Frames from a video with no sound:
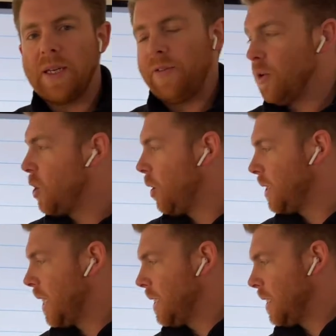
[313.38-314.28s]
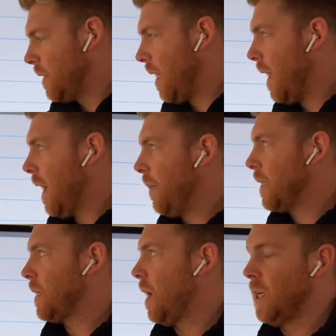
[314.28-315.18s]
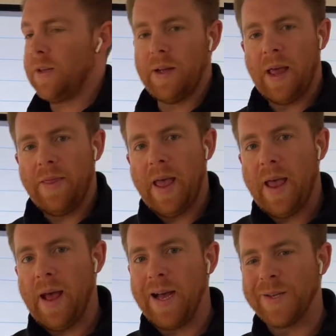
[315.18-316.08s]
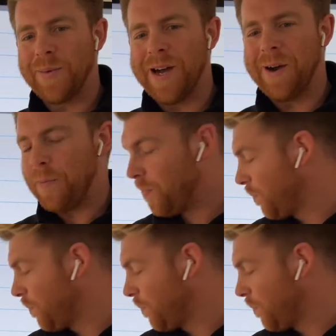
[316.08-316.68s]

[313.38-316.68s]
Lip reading: different content at the side there as well.